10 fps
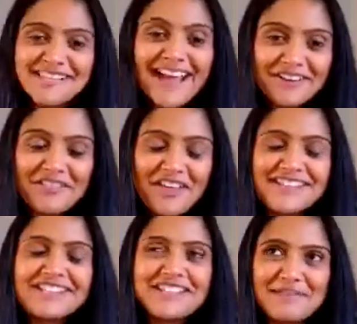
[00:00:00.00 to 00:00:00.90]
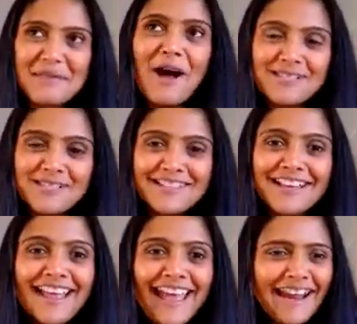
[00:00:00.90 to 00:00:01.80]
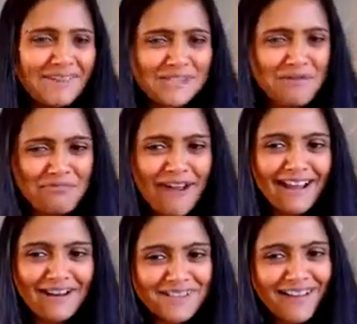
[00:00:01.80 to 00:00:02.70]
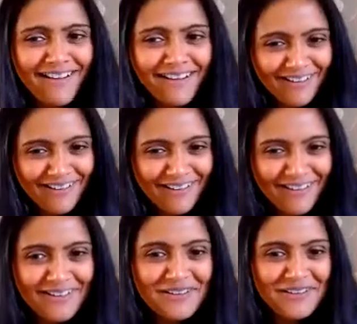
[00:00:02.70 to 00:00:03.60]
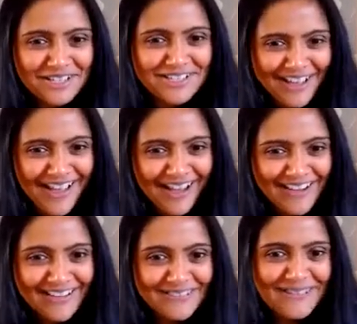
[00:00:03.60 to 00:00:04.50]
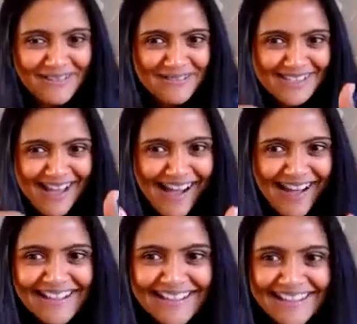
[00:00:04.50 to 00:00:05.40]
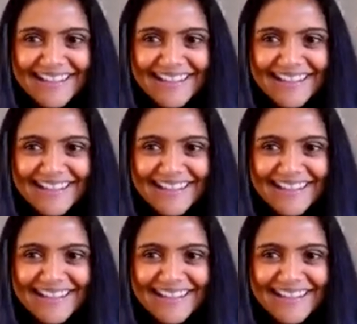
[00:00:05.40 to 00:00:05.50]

on Thursday she said pardon. And I was so proud. I was like, oh, good girl. Well done.